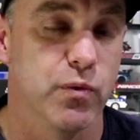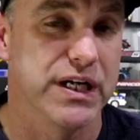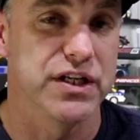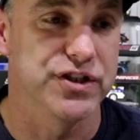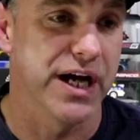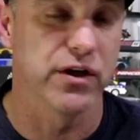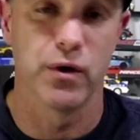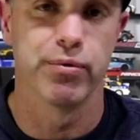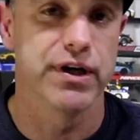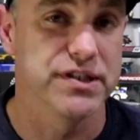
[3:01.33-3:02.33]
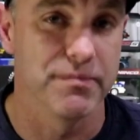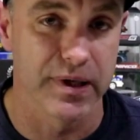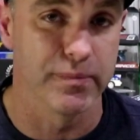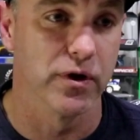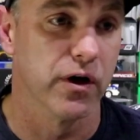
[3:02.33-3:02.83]
so we can chat, and I'll bring some
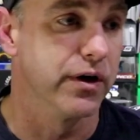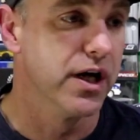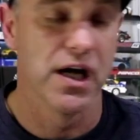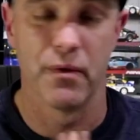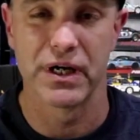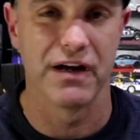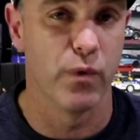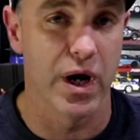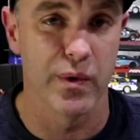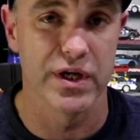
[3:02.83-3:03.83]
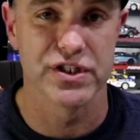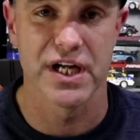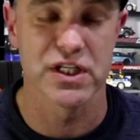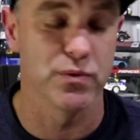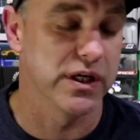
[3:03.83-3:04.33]
people on and we can have one-on-one chats.